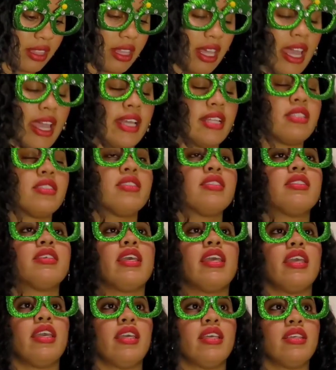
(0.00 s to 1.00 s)
that
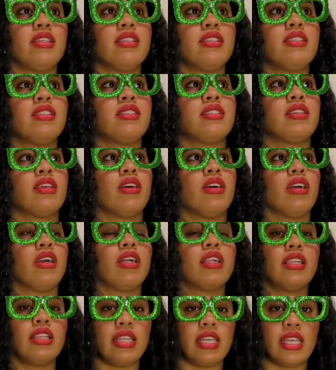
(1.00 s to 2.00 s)
is
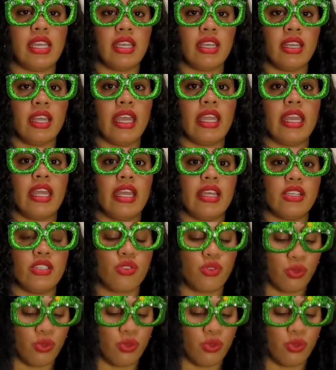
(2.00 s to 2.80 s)
clean. It is